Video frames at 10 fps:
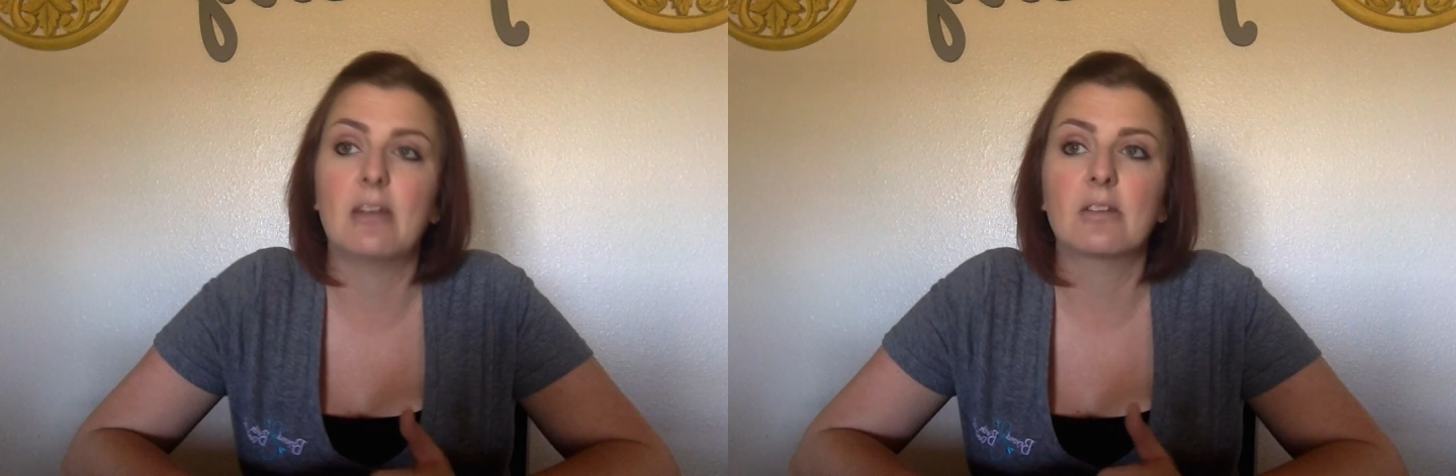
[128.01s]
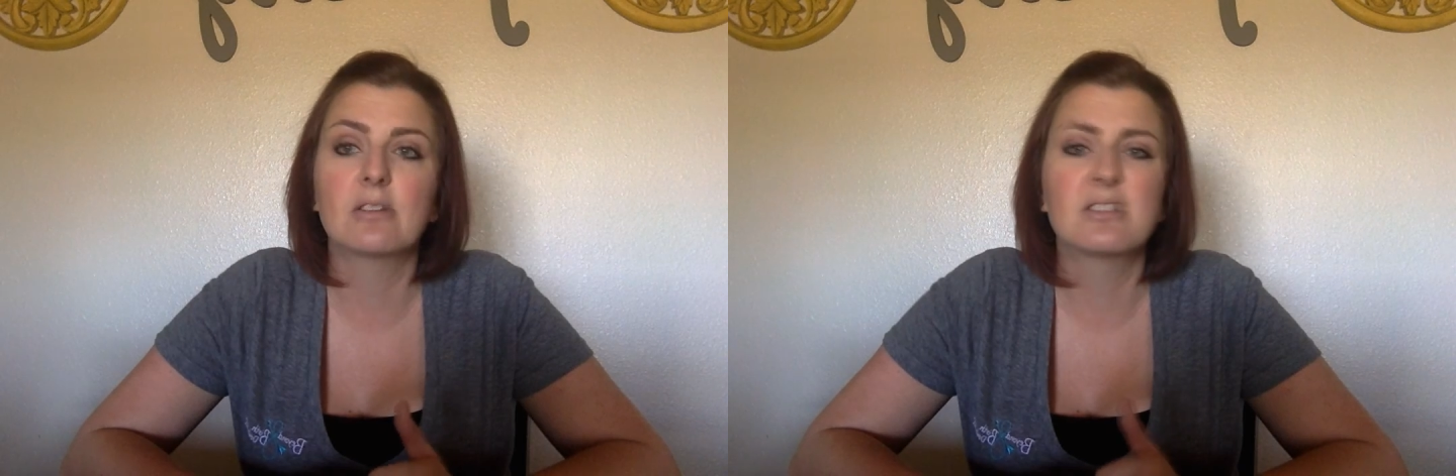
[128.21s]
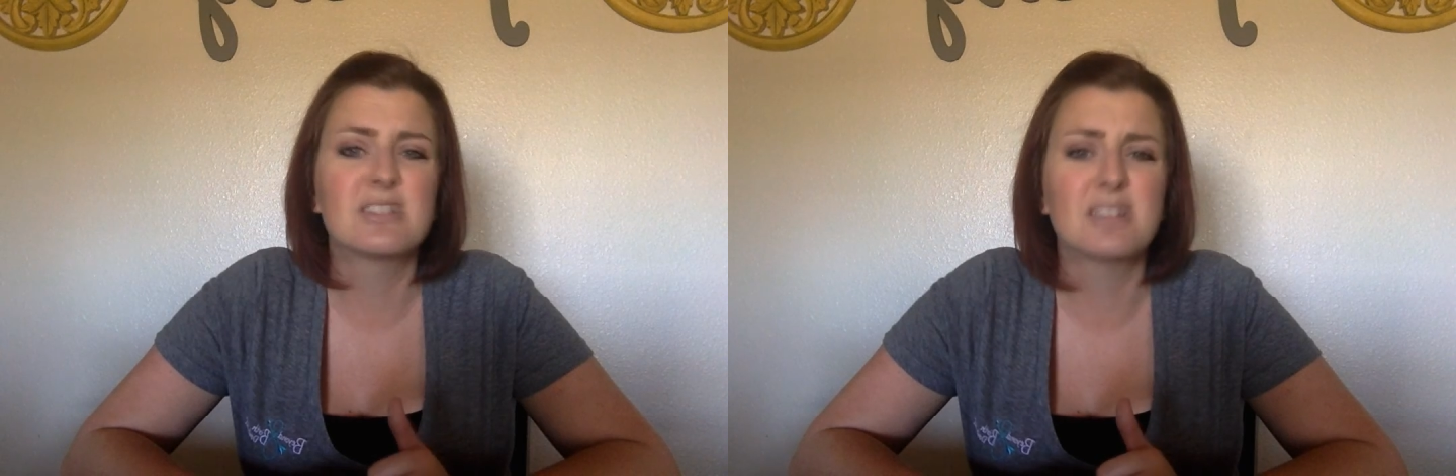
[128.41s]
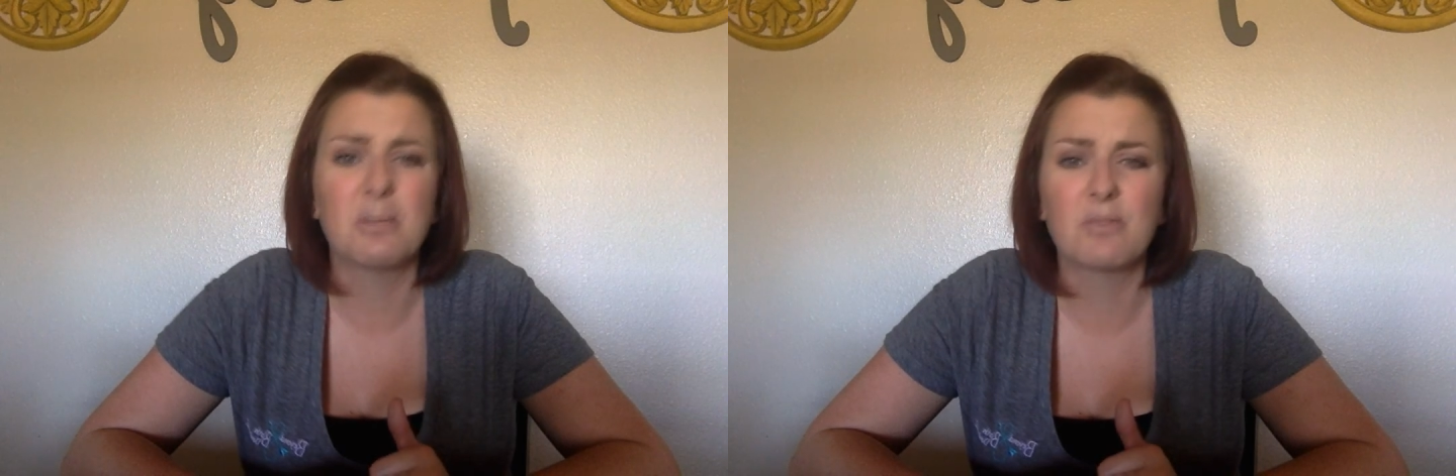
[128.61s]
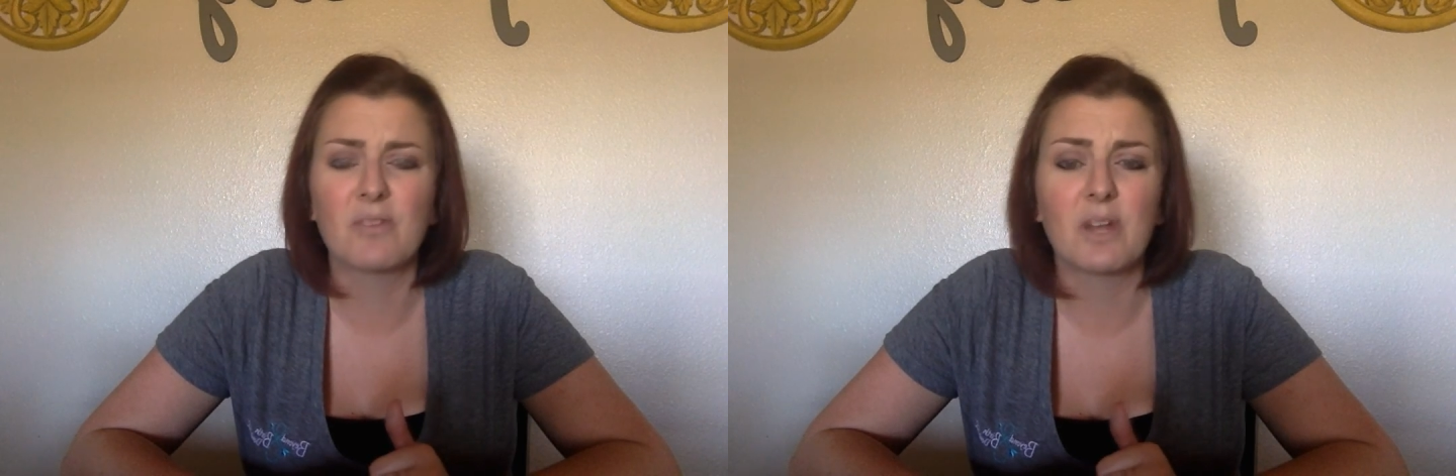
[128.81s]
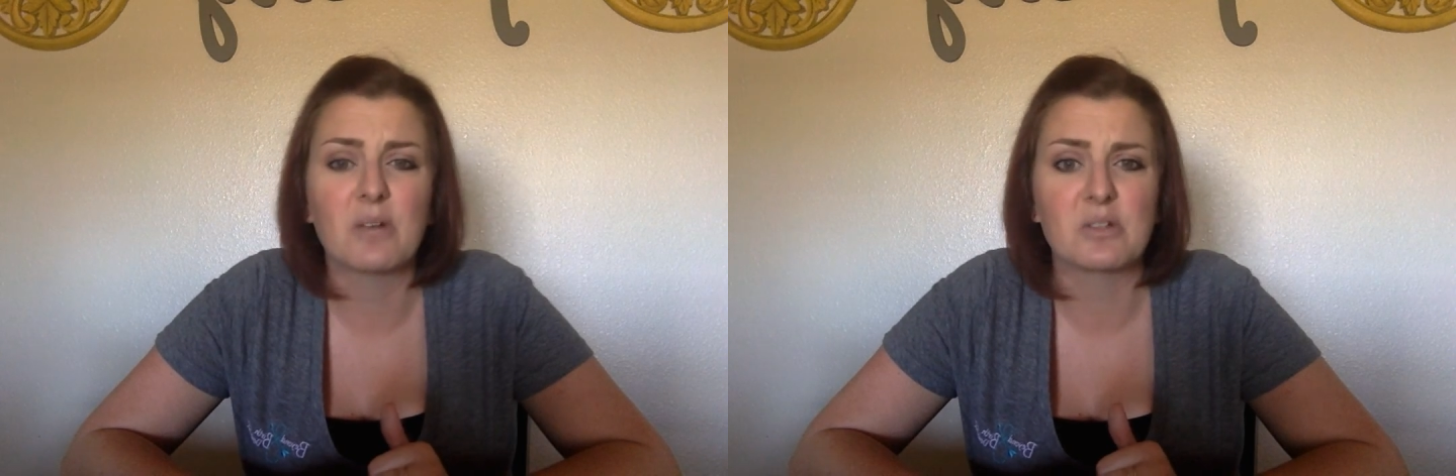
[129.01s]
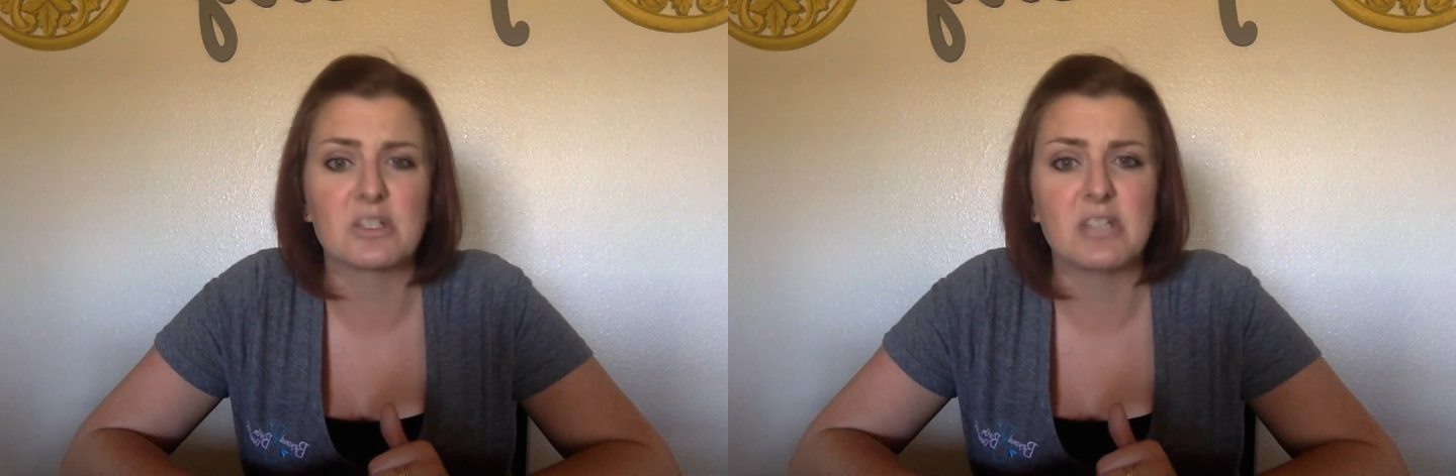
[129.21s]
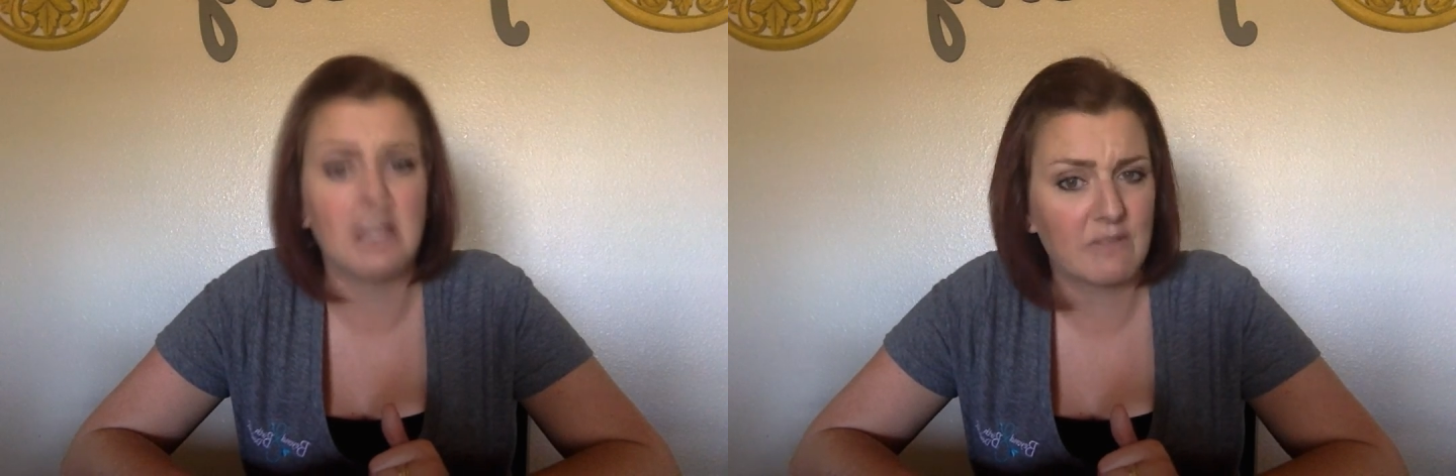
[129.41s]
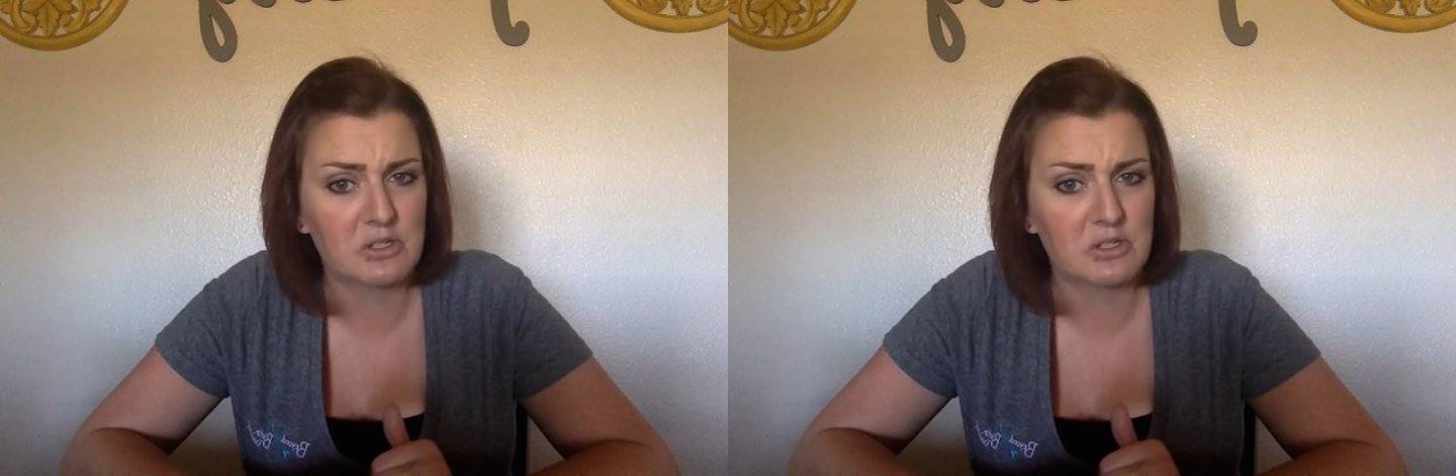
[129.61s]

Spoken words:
They're discomfort, they don't understand,